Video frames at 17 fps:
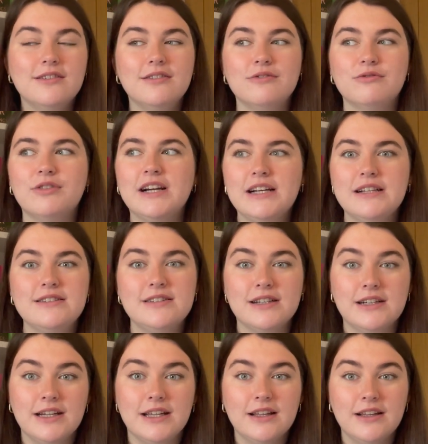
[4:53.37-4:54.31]

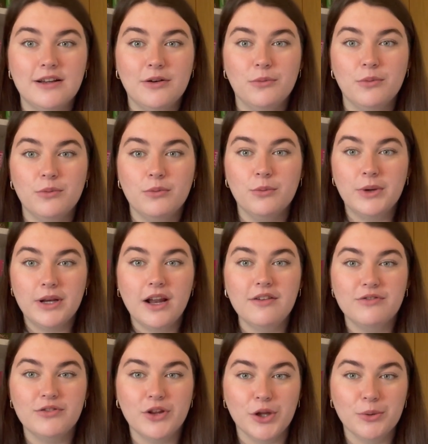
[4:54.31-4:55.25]
realistically we
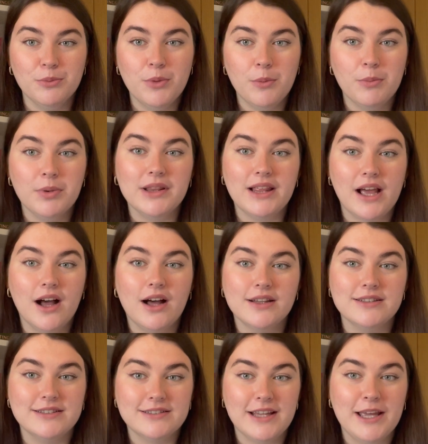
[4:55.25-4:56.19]
love them, but they are the
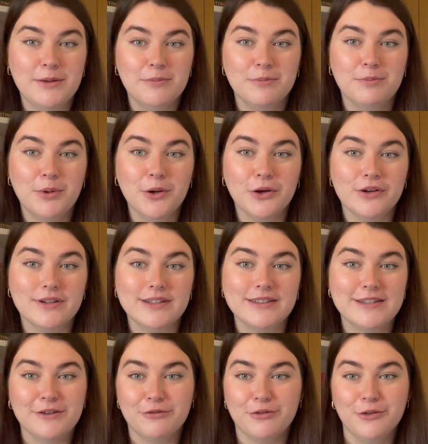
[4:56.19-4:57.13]
same book,
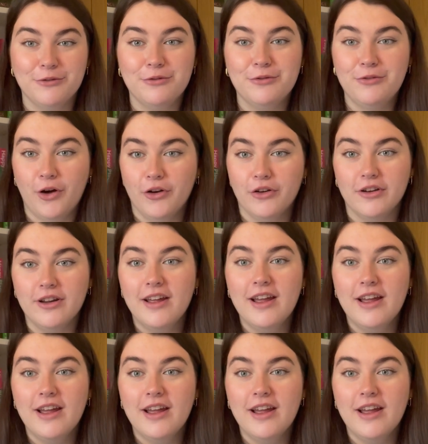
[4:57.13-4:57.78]
different font.